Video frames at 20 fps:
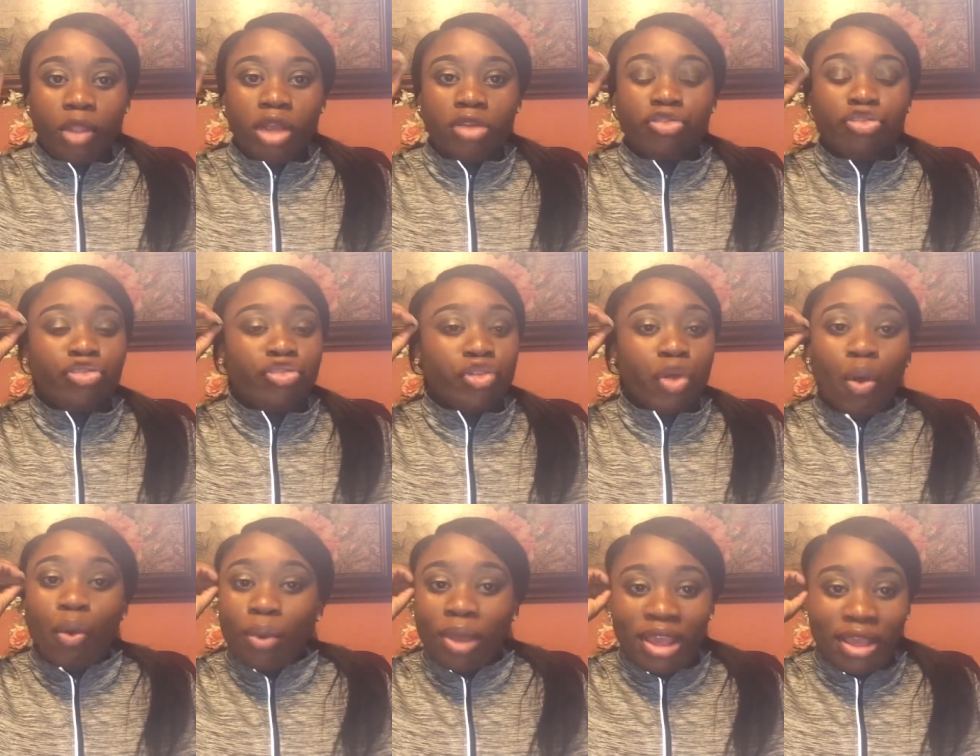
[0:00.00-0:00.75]

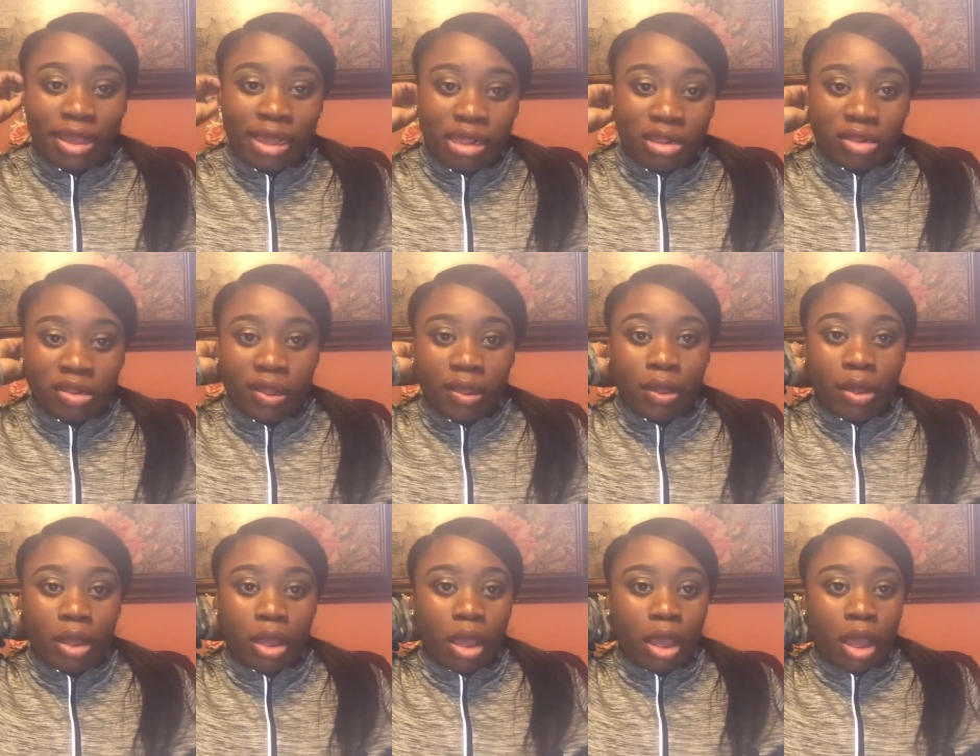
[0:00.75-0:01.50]
so
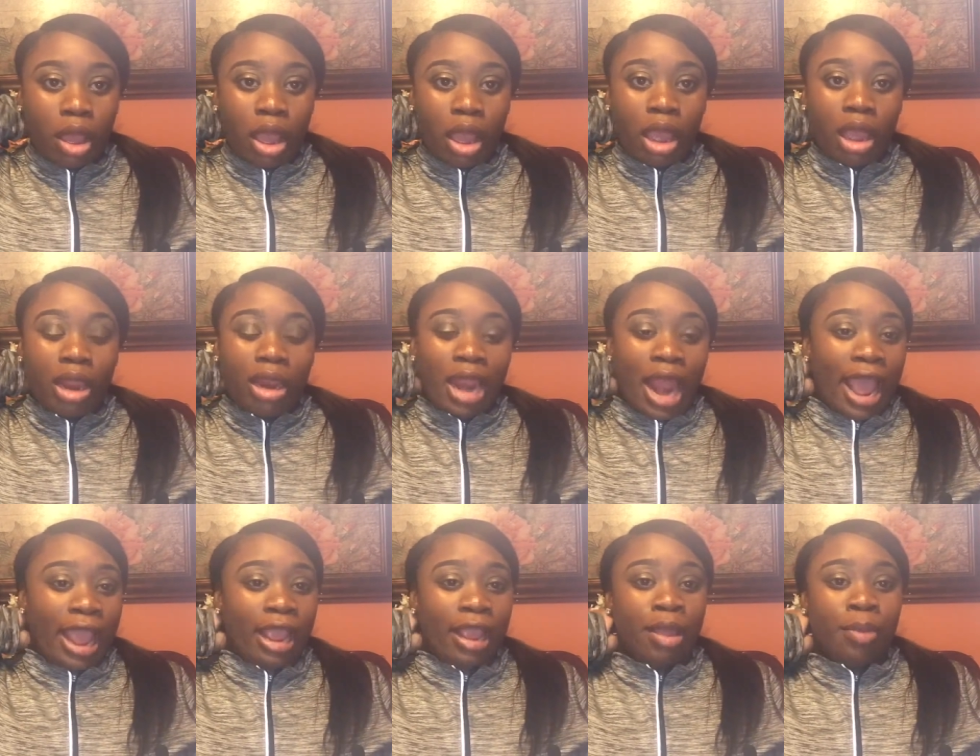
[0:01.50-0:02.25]
easy.
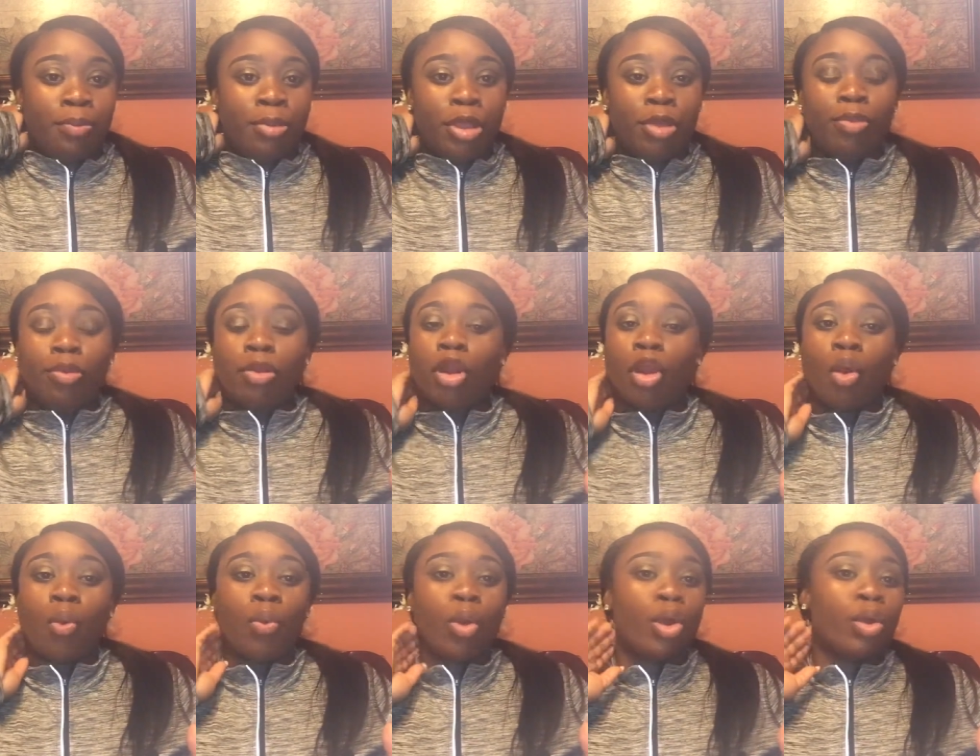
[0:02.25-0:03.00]
Like people
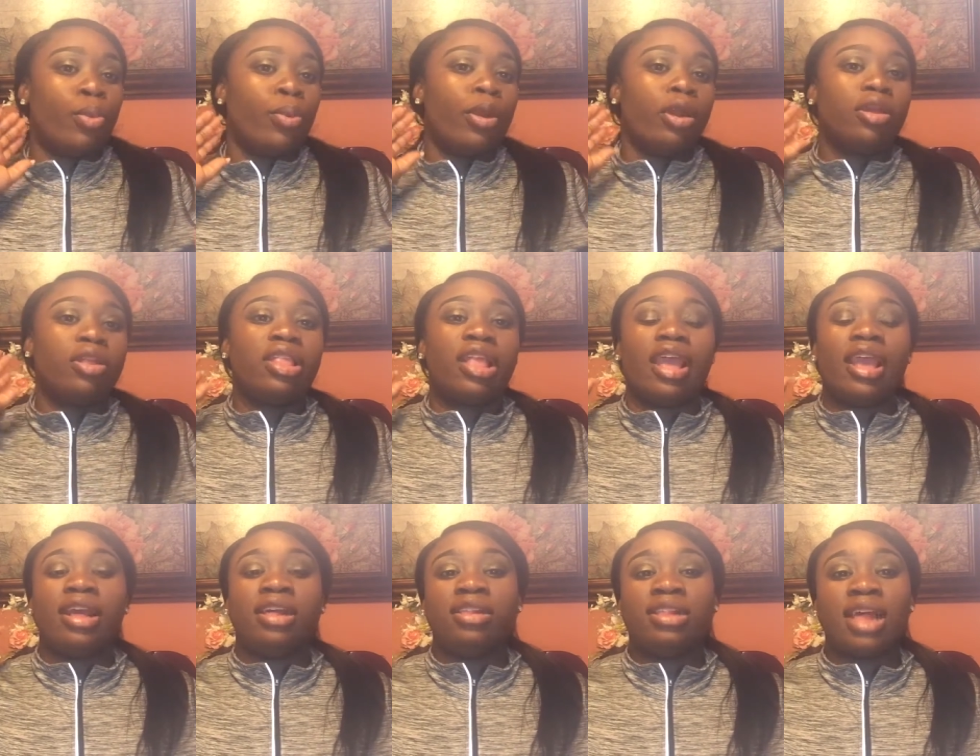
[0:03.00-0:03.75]
don't want to work
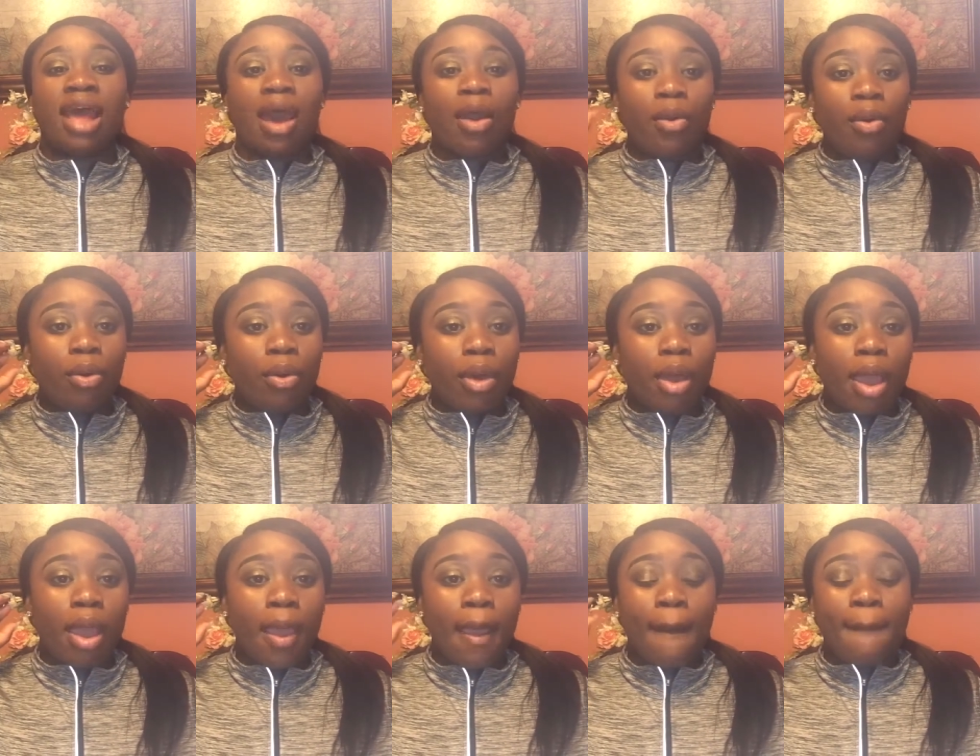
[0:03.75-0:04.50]
things out
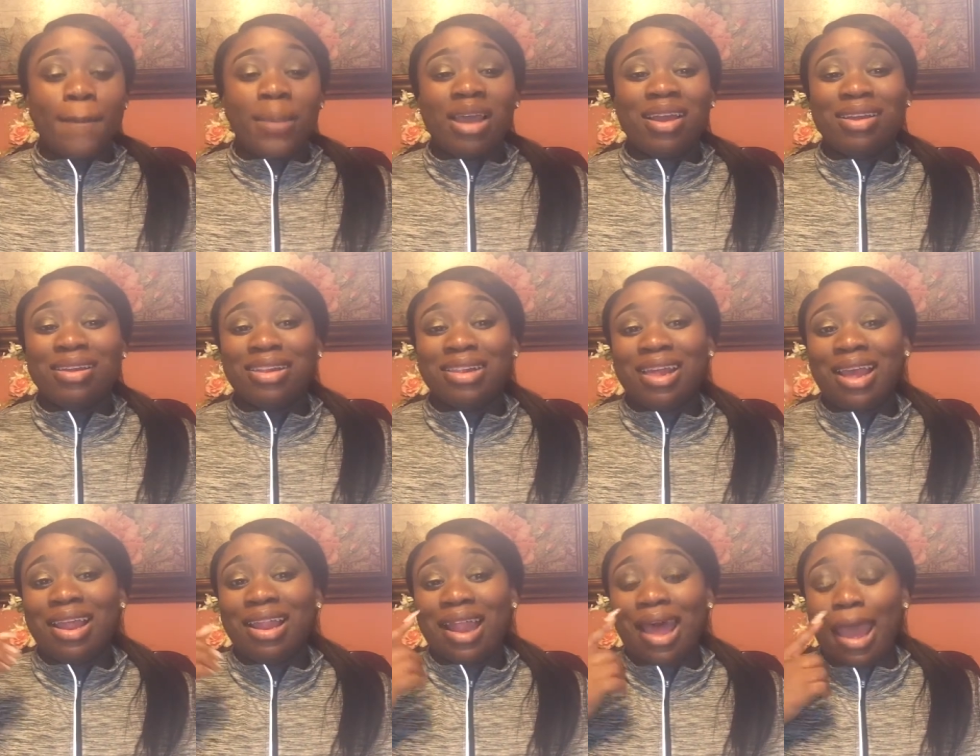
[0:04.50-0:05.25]
because
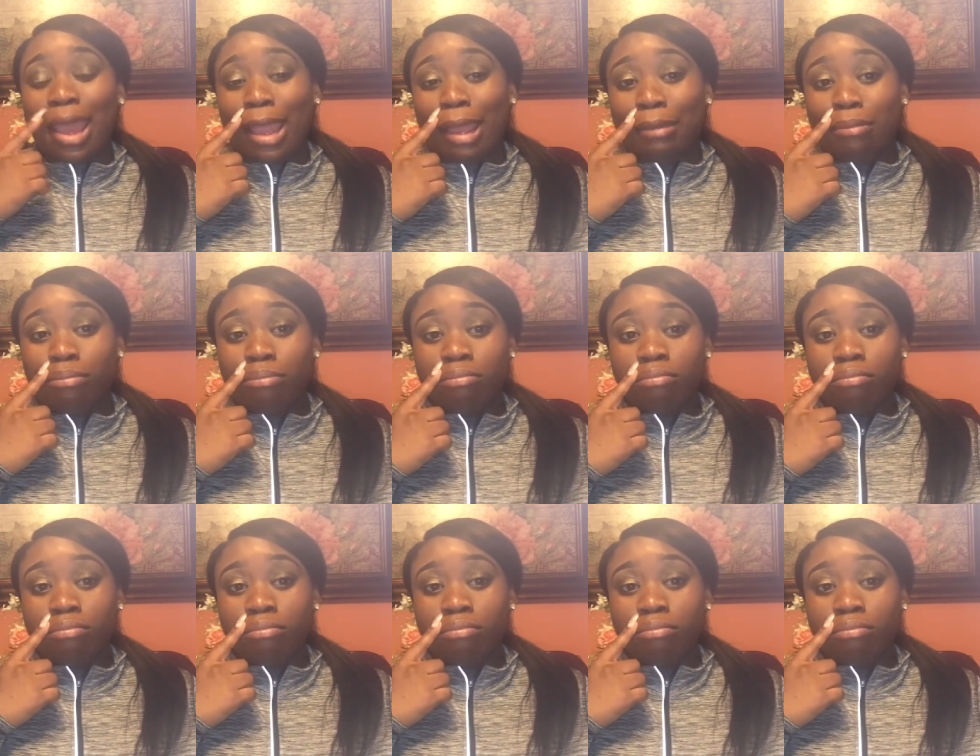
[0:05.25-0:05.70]
they like,